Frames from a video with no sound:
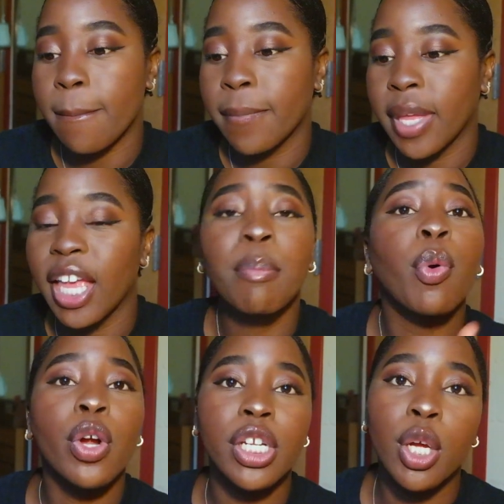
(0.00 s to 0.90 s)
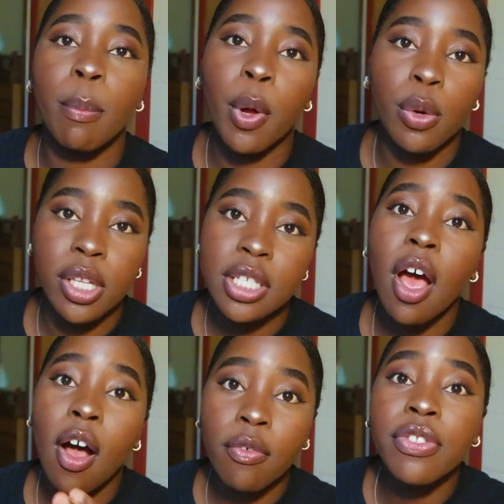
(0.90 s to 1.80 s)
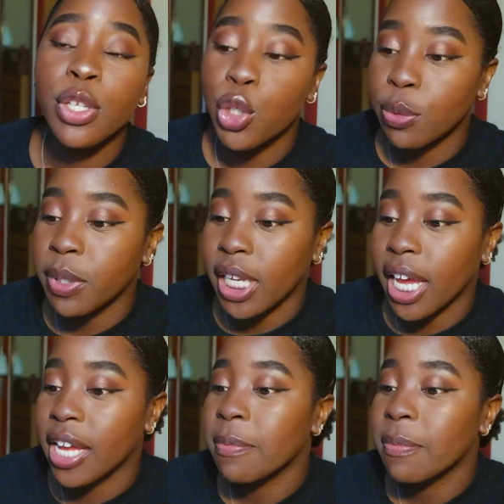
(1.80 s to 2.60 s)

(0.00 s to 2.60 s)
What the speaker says: important components of the GPA.